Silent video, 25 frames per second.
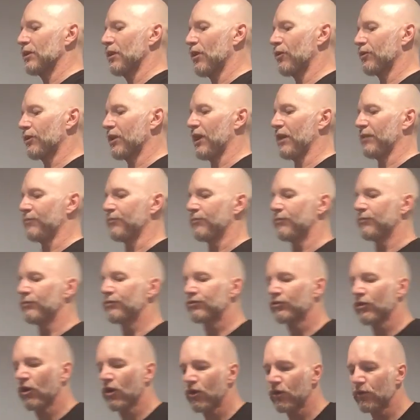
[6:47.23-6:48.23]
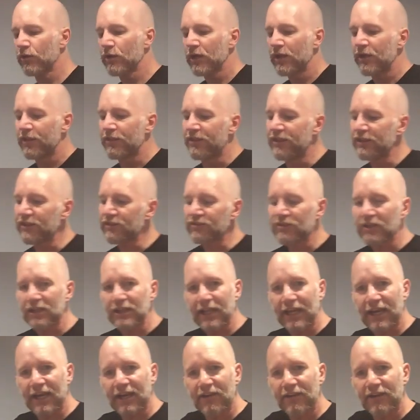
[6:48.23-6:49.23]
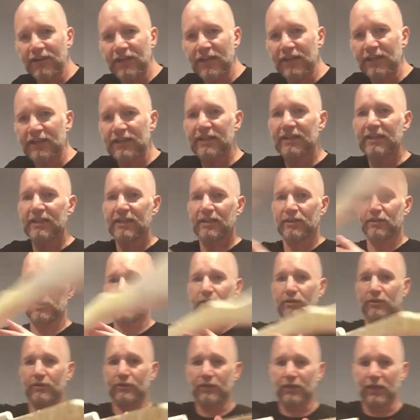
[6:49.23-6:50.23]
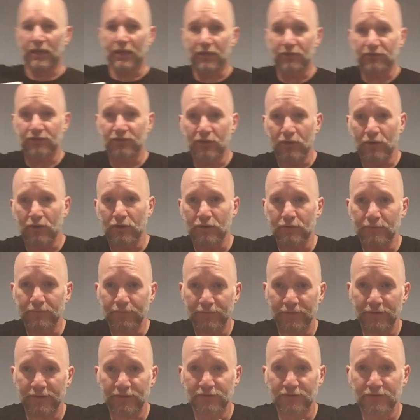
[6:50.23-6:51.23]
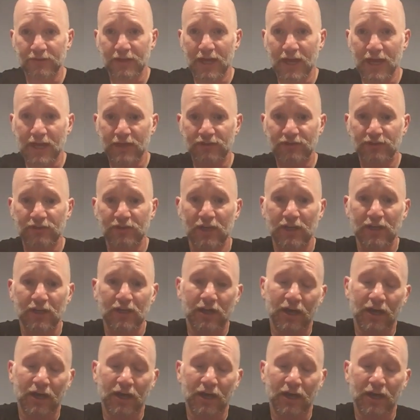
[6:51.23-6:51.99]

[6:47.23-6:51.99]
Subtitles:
Okay, so this little area here, okay, so this notch